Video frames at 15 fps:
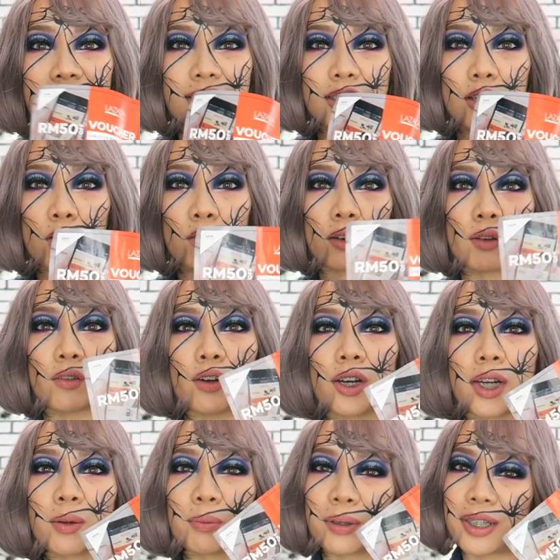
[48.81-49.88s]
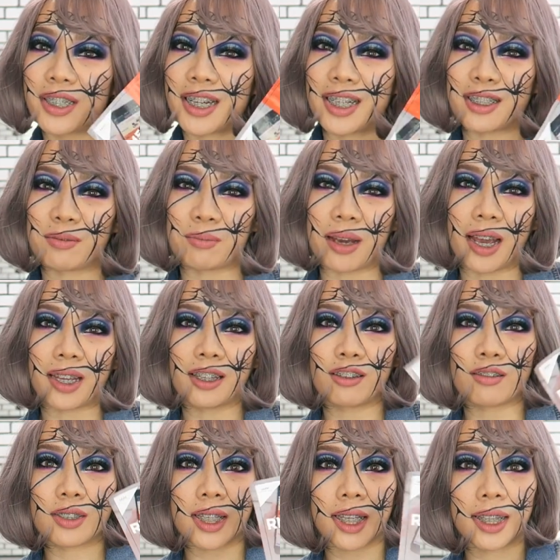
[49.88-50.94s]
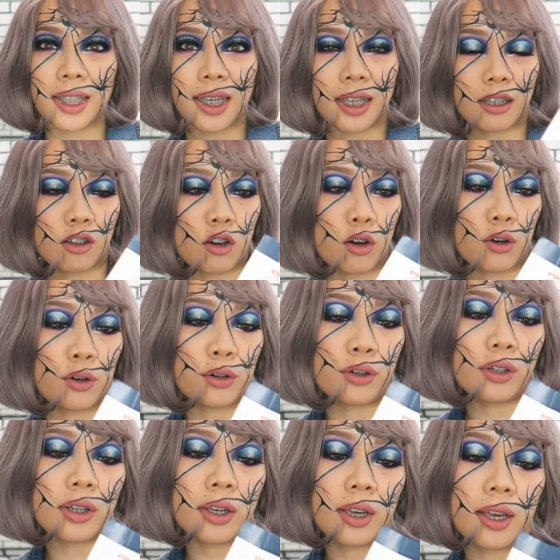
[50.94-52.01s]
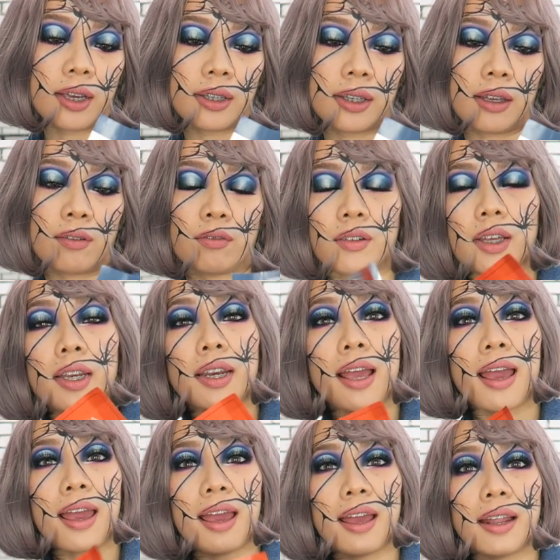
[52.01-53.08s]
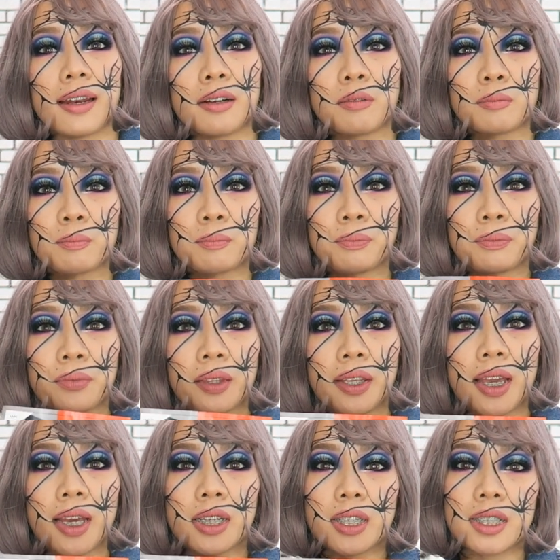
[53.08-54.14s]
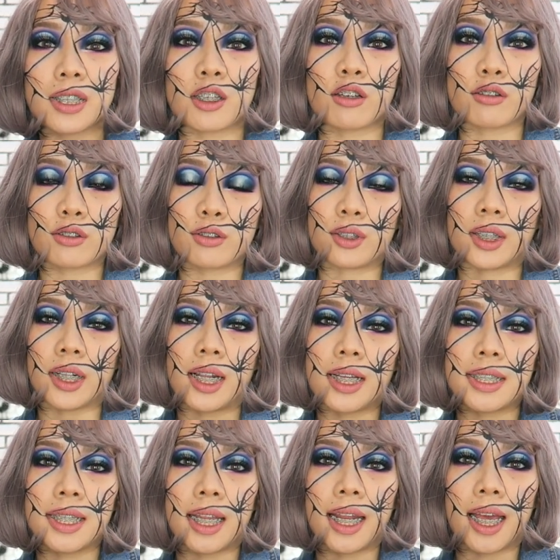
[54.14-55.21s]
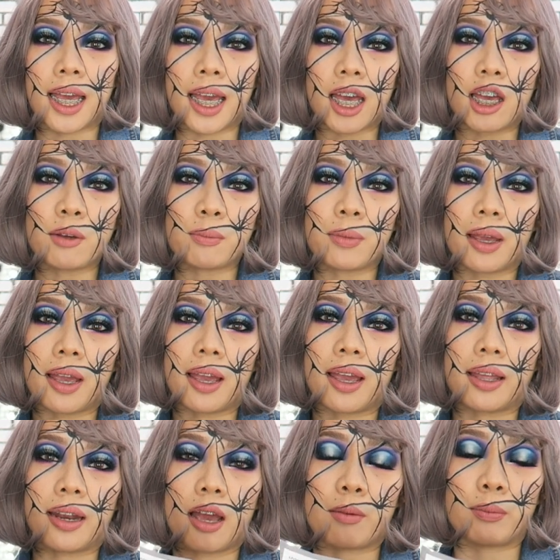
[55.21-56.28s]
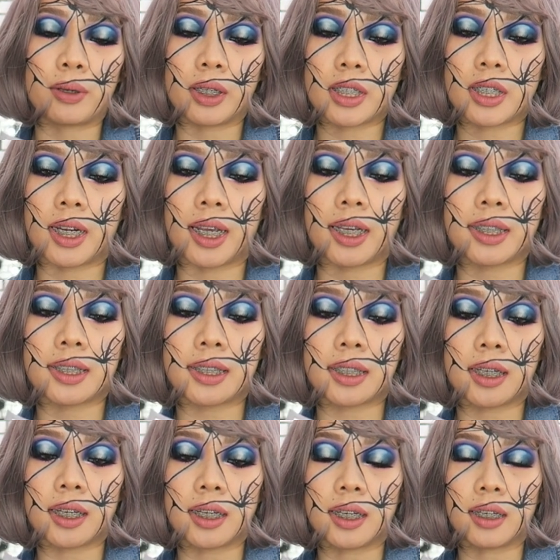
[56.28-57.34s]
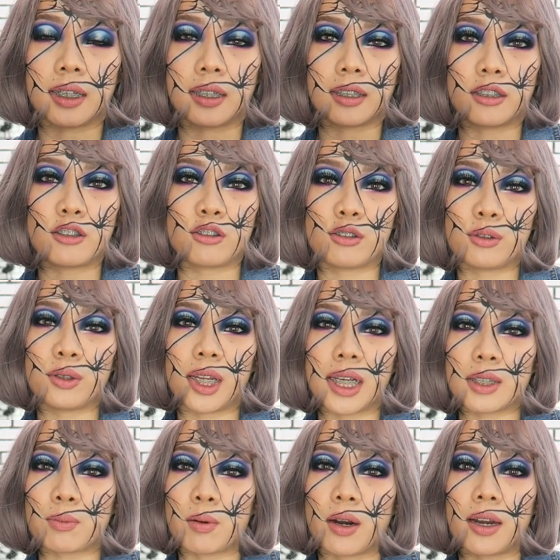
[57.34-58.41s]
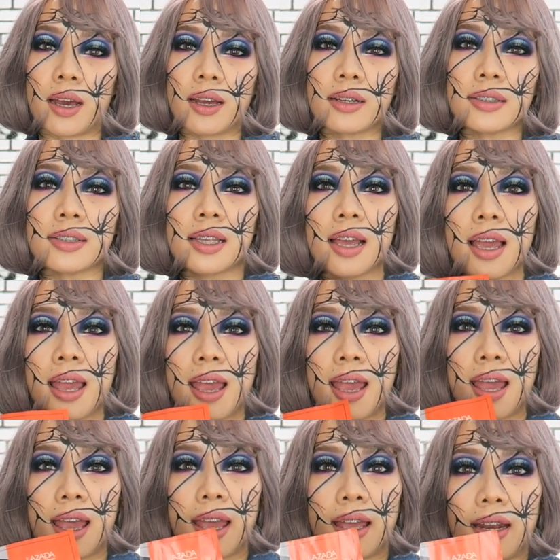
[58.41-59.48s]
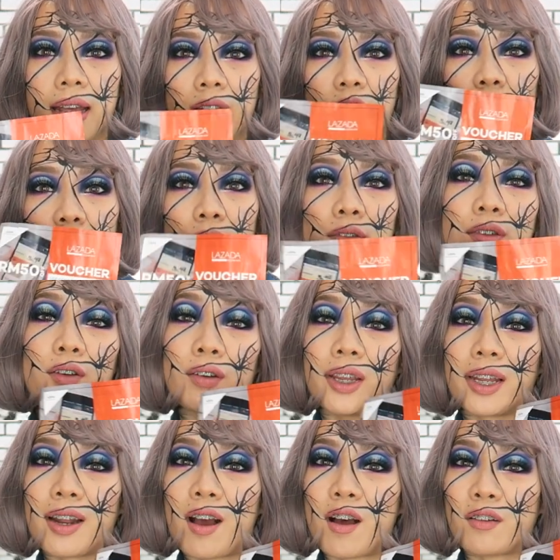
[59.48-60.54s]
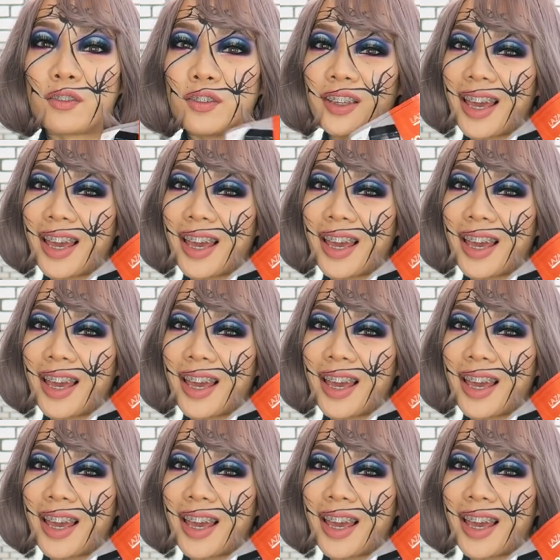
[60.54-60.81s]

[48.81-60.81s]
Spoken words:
So I've already purchased mine using the code given, and yeah, just go to the Lazada app and I purchased 2 NYX products and I got 50 ringgit off.